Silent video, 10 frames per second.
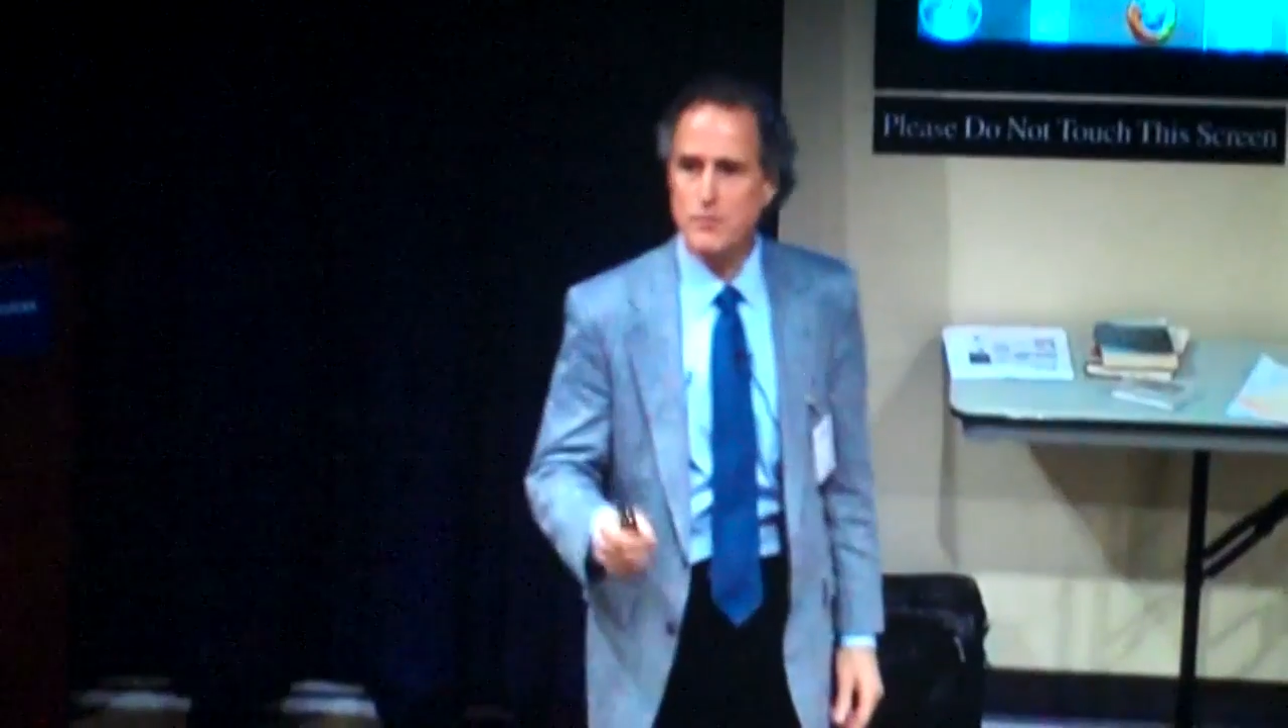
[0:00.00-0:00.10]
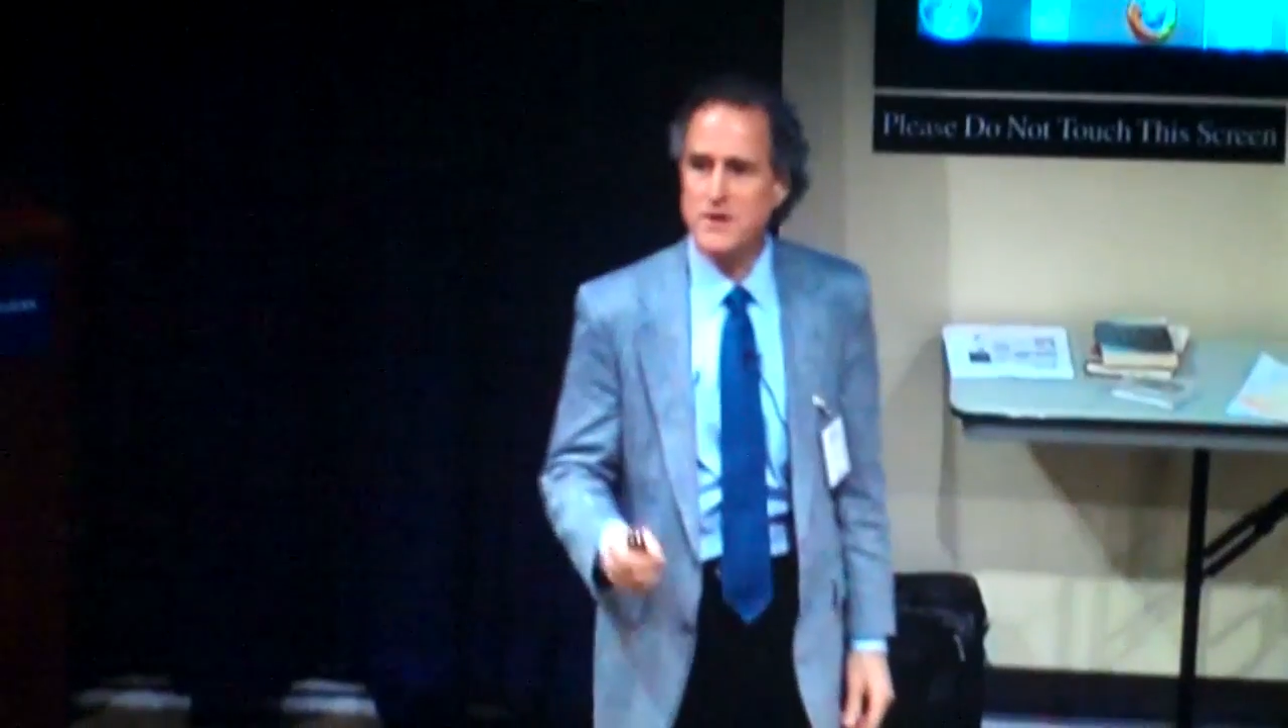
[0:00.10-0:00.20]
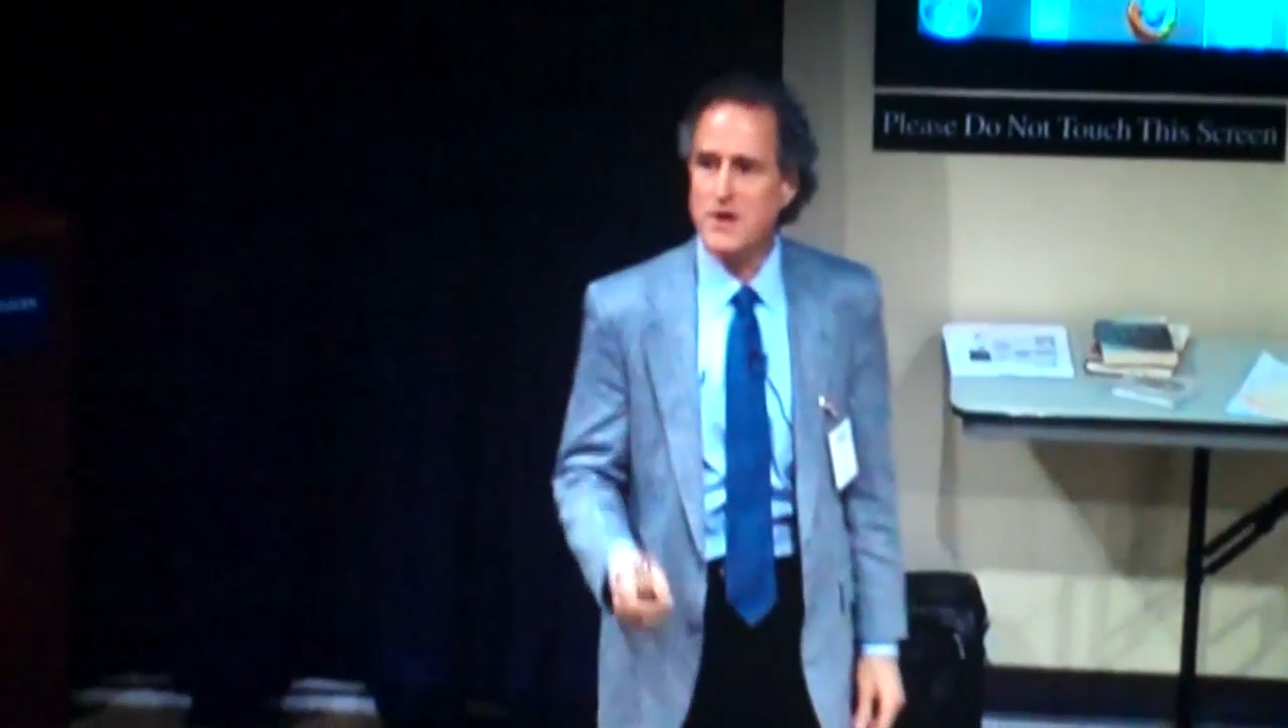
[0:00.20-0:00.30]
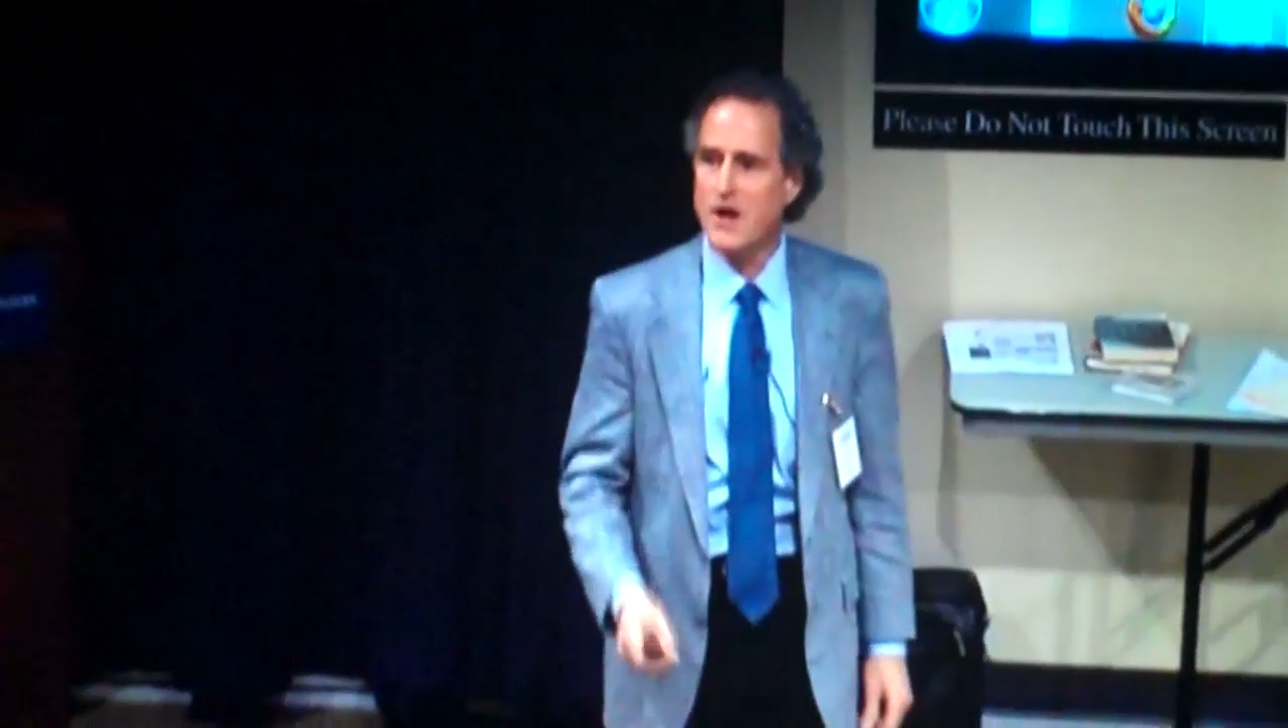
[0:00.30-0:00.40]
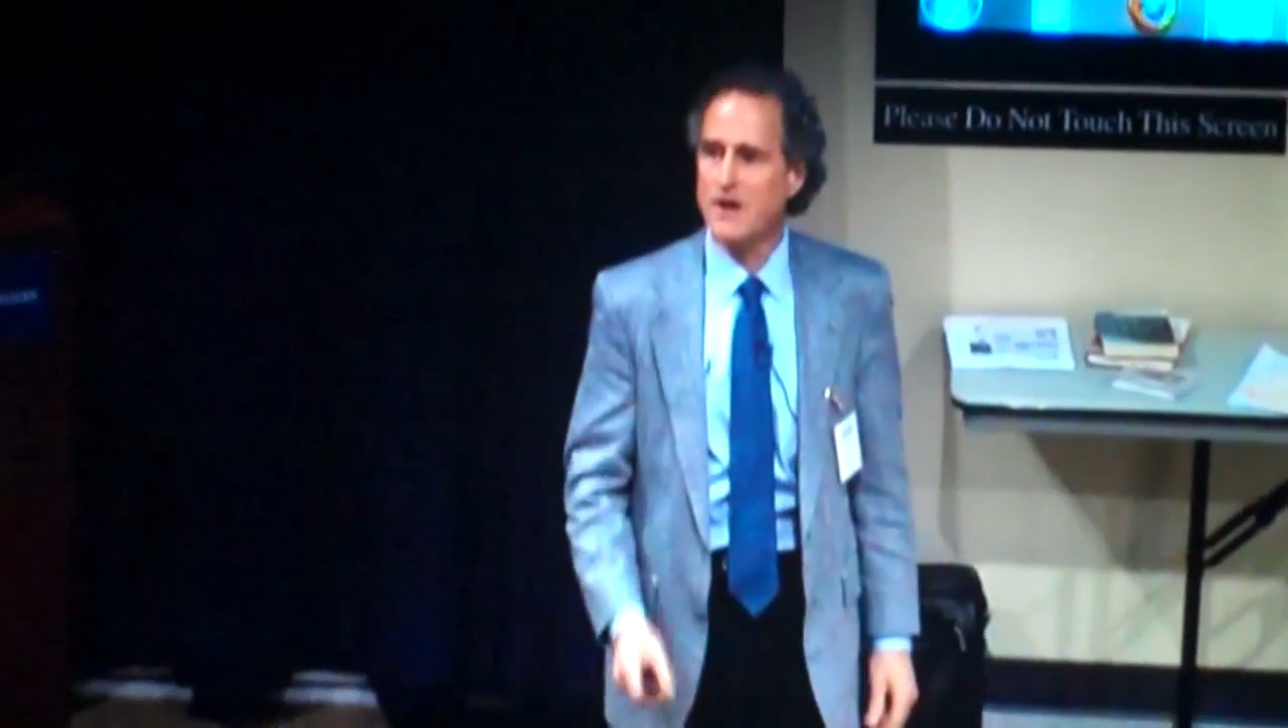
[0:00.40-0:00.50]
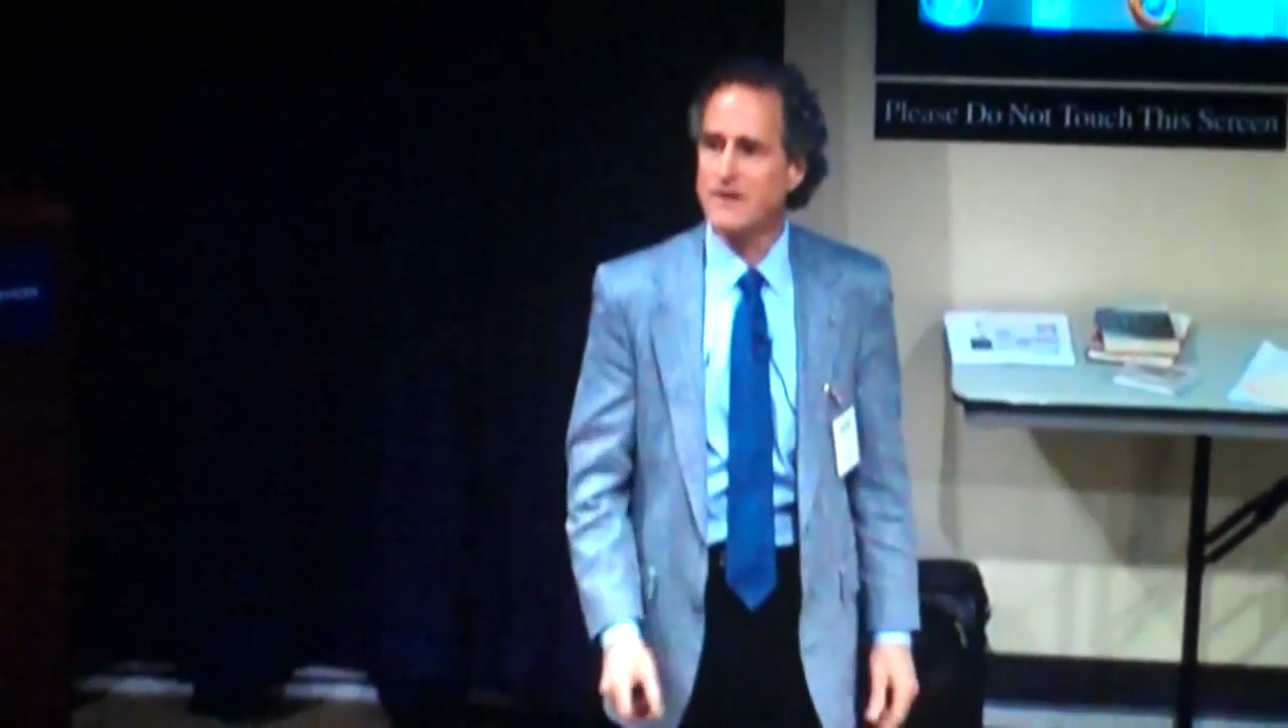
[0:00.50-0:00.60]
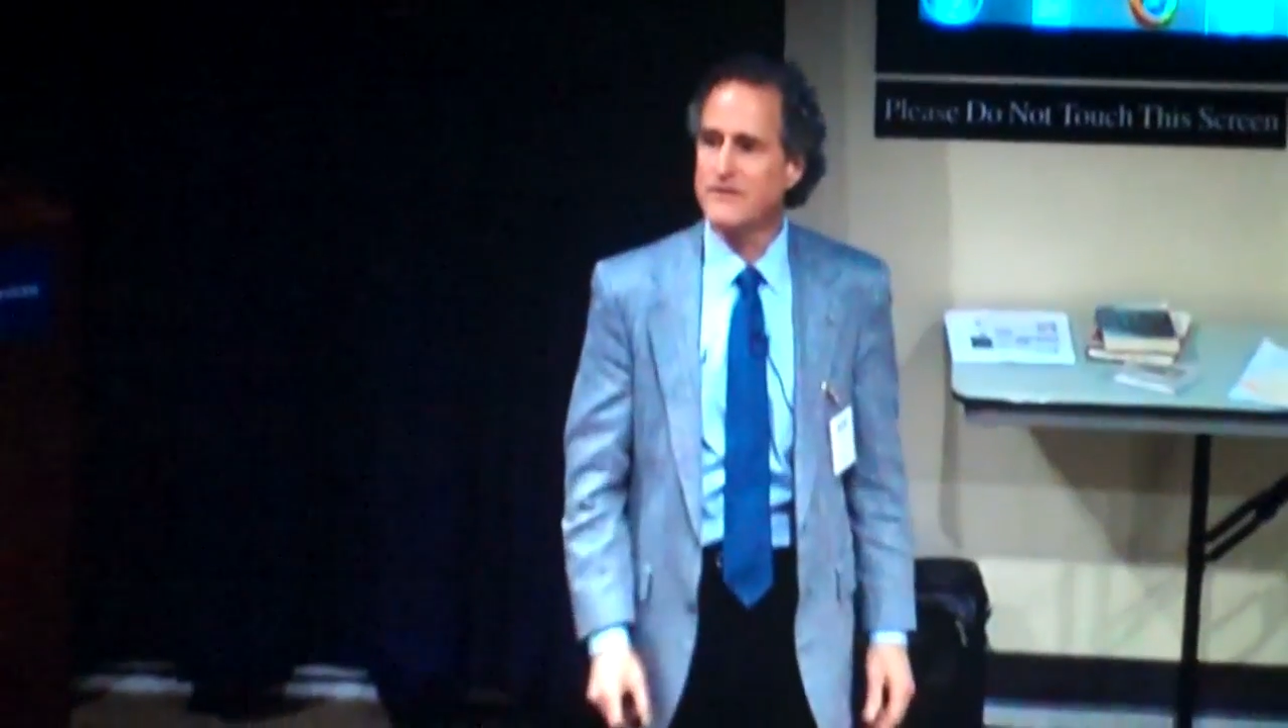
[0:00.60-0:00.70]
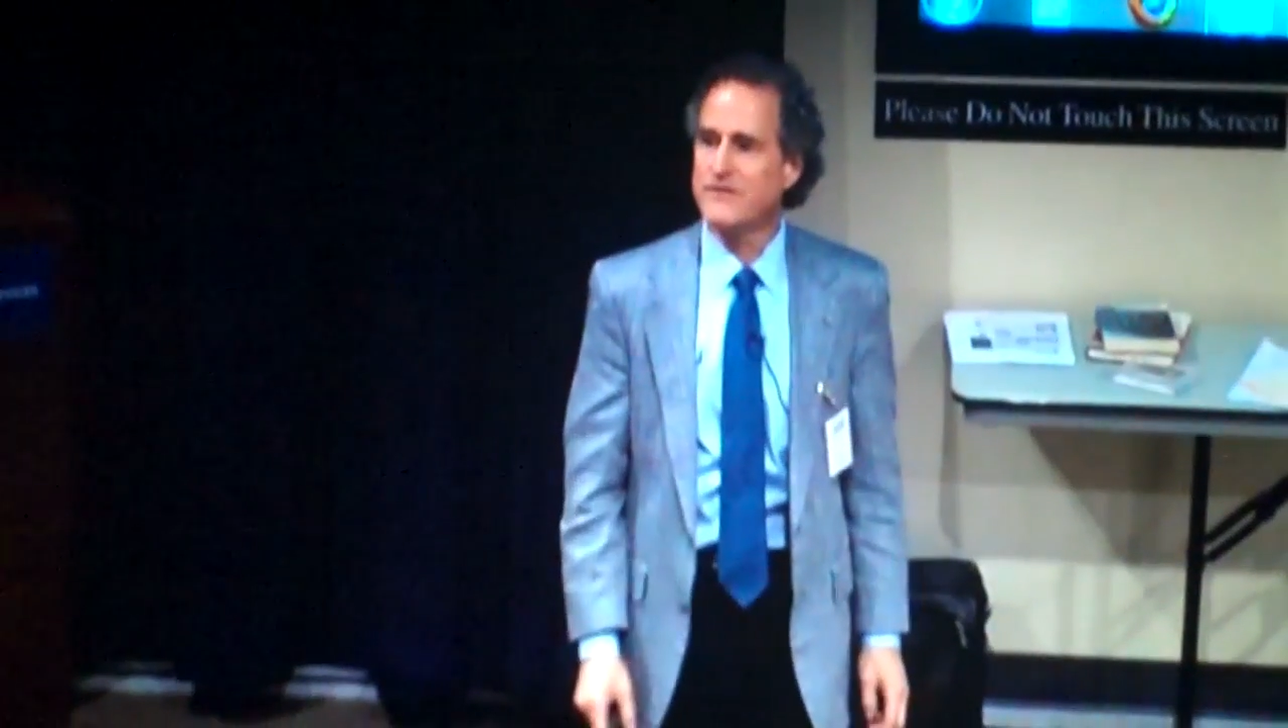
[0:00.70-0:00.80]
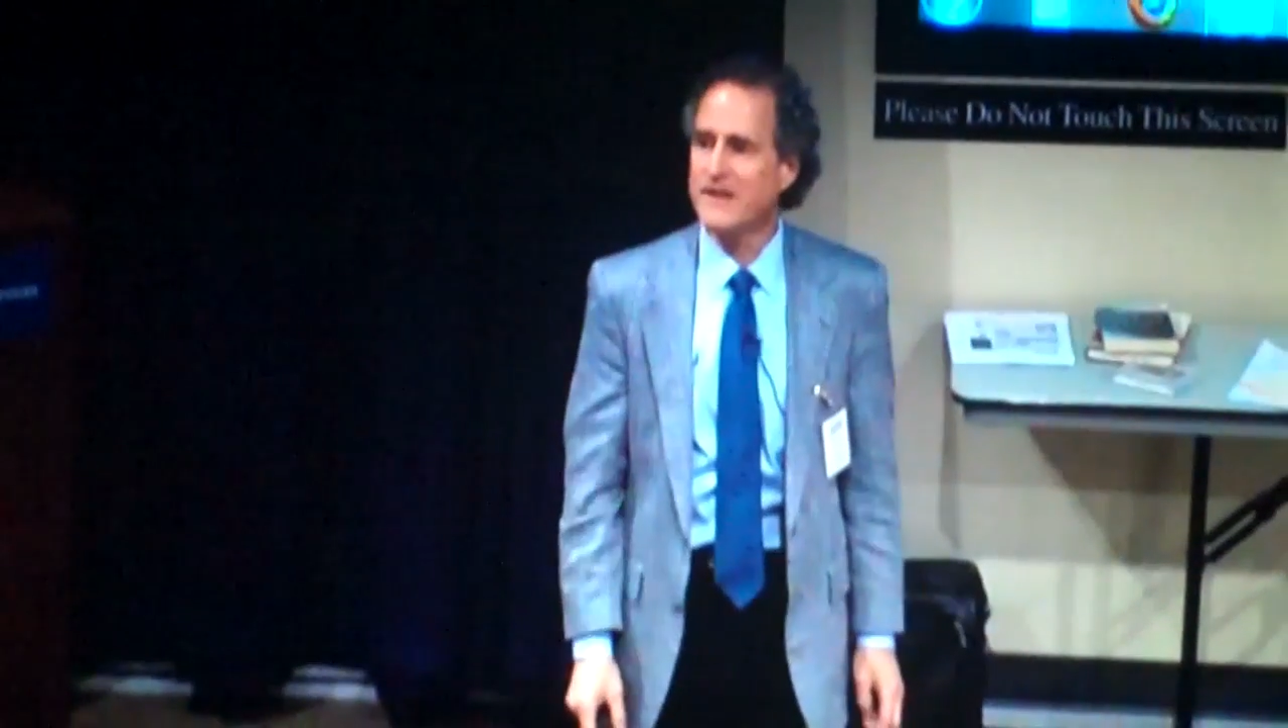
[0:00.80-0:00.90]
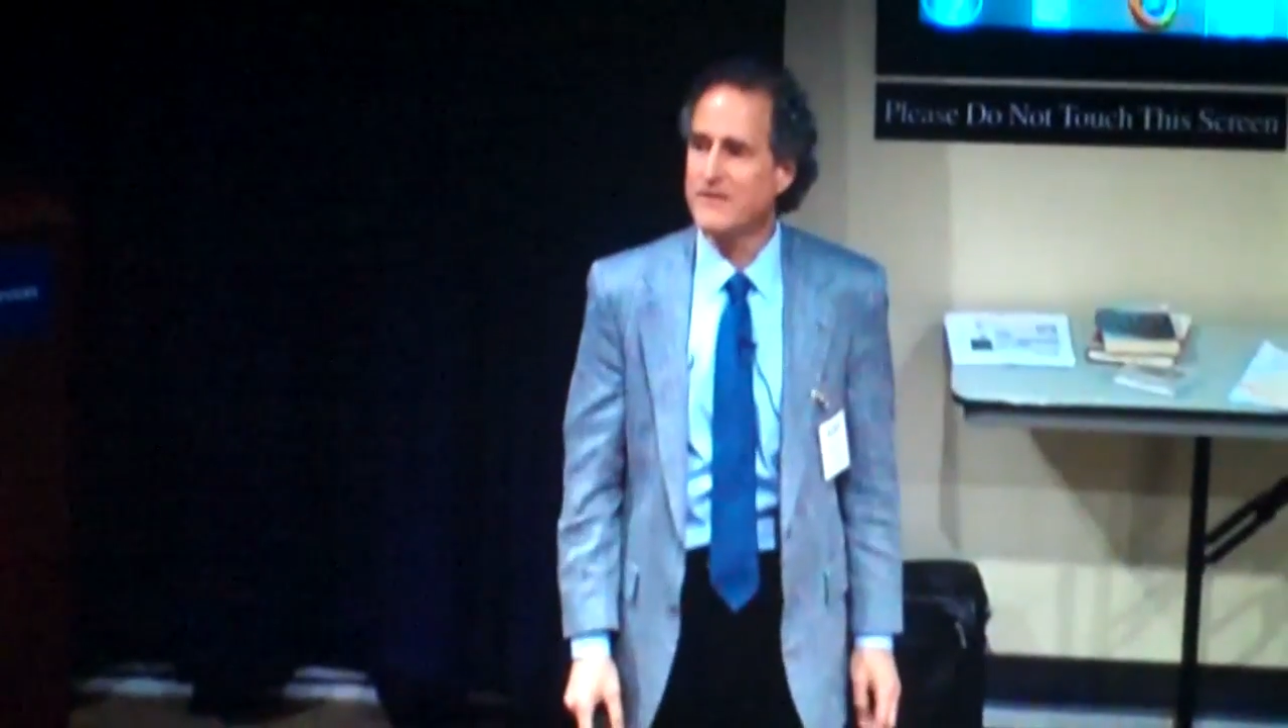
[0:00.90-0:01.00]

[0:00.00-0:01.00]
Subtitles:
human knowledge